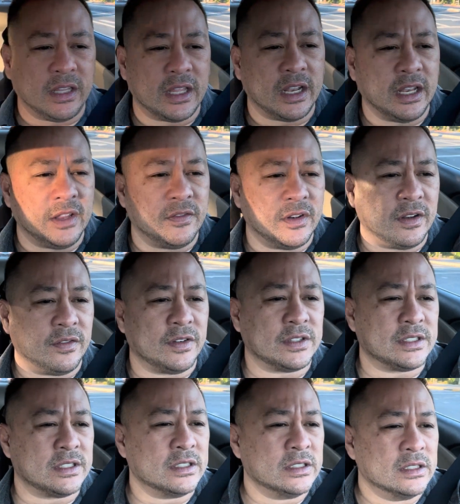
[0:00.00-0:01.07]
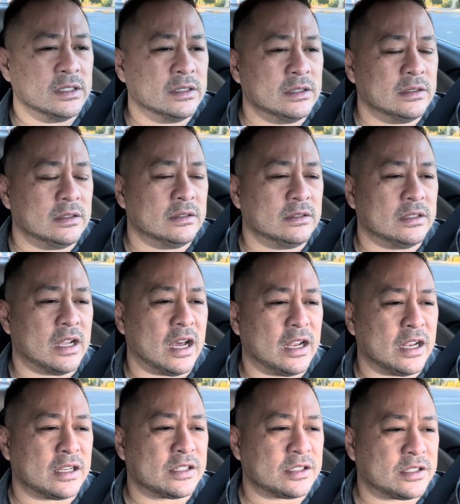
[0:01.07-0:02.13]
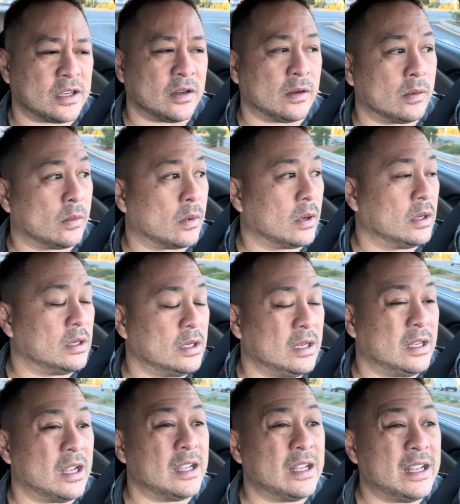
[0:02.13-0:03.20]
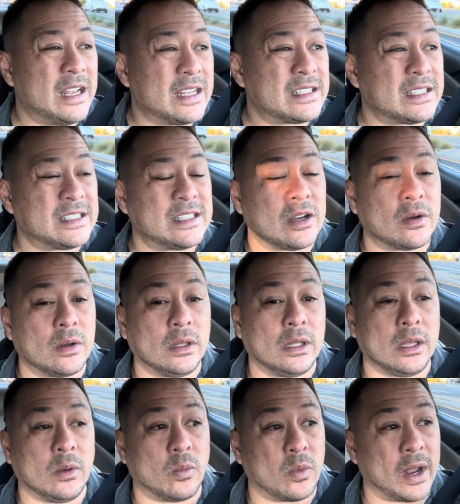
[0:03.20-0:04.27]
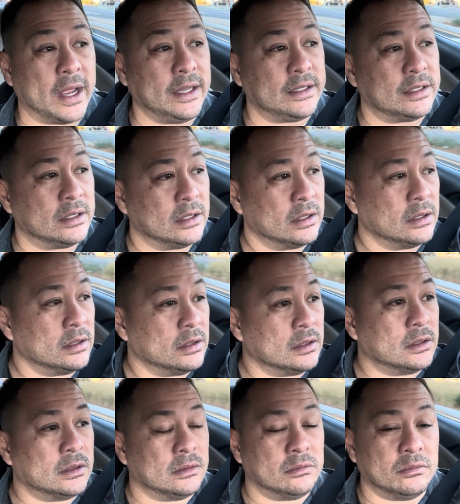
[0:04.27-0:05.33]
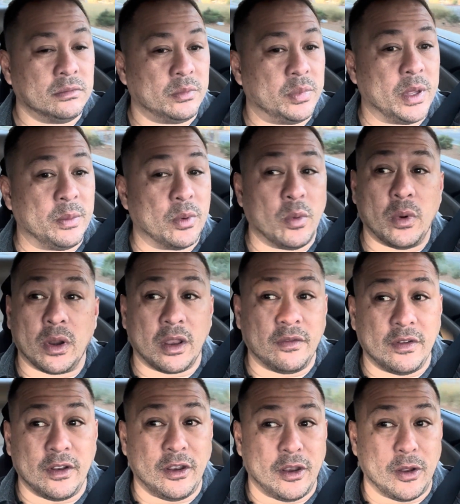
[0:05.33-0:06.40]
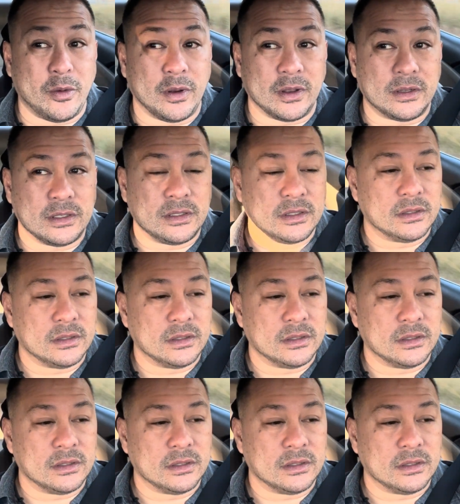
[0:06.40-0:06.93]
that even if it's not necessarily right, people won't even notice,